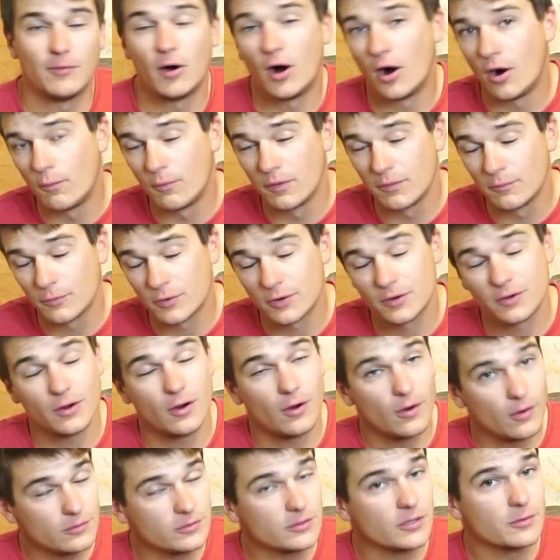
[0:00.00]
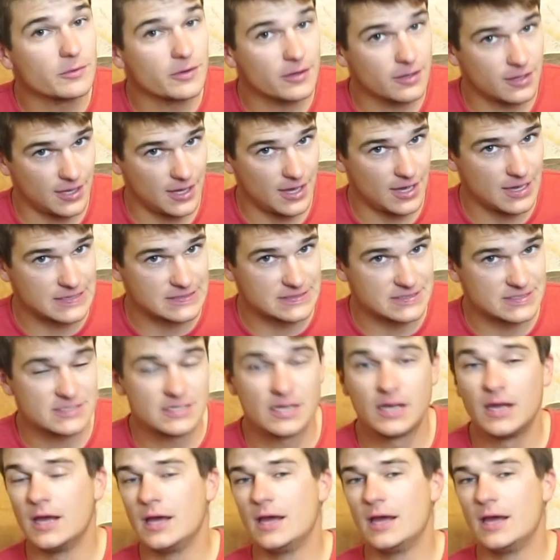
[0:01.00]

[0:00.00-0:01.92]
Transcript: all one word, all lowercase.